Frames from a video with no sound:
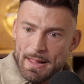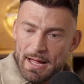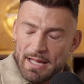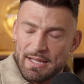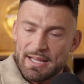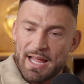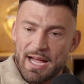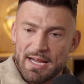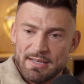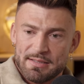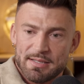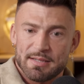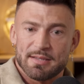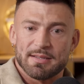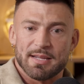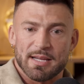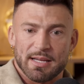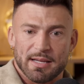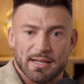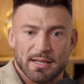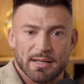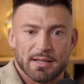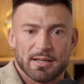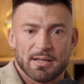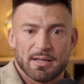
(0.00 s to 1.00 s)
I like to
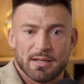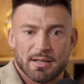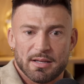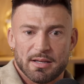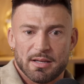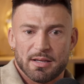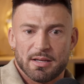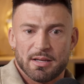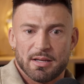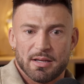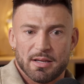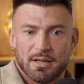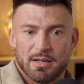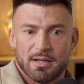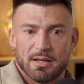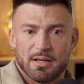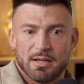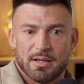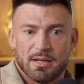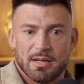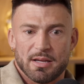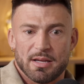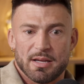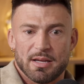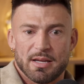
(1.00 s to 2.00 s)
think
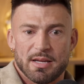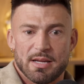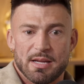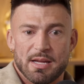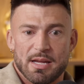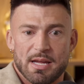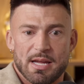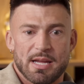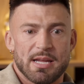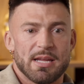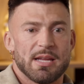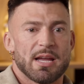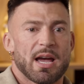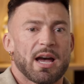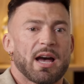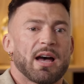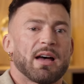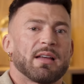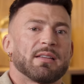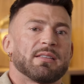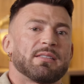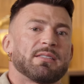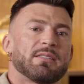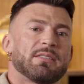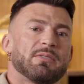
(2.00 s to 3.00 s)
he
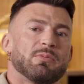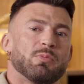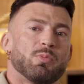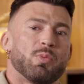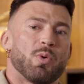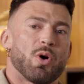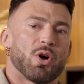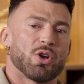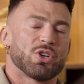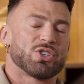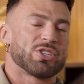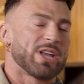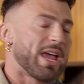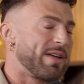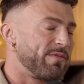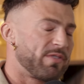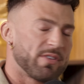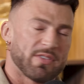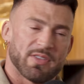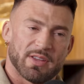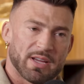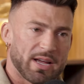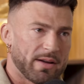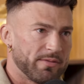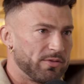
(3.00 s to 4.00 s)
has watched
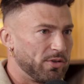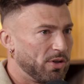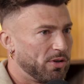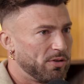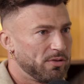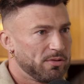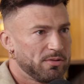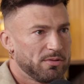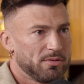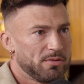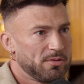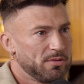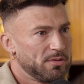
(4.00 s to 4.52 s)
everything I've done.